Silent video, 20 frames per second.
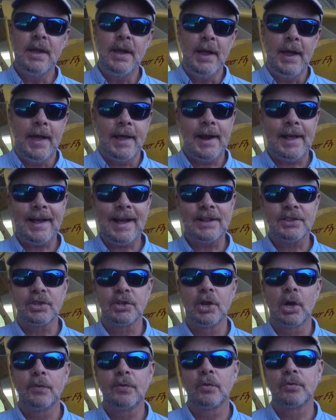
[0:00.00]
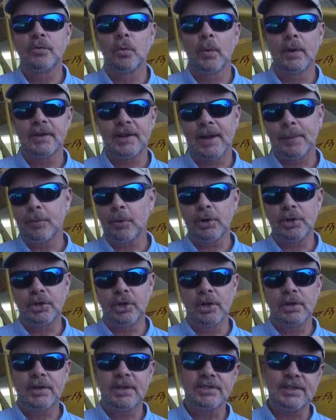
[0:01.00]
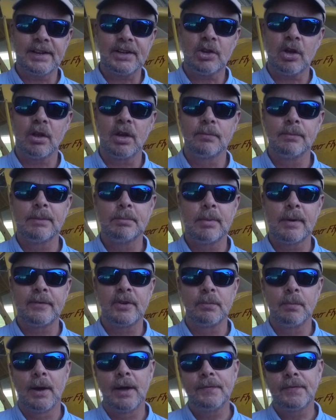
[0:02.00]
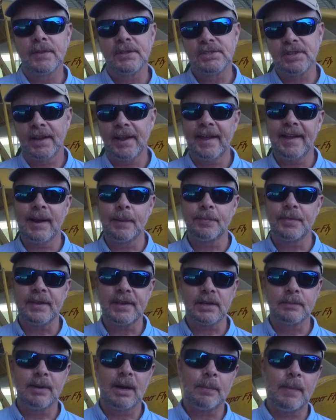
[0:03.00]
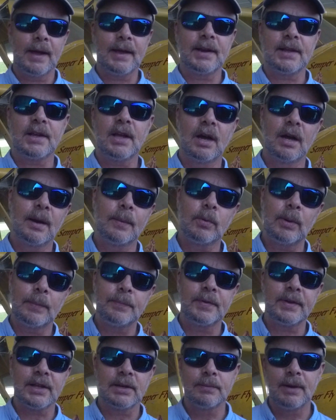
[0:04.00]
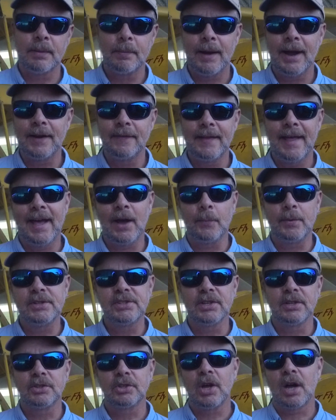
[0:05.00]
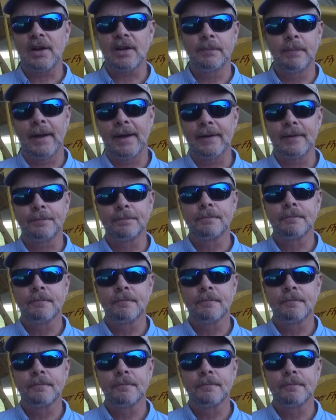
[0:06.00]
And I got to know the one guy pretty good because I'd call him up every month and say, hey, I'm thinking about buying a Cub or I'm thinking about buying that. We'd sit and talk about it.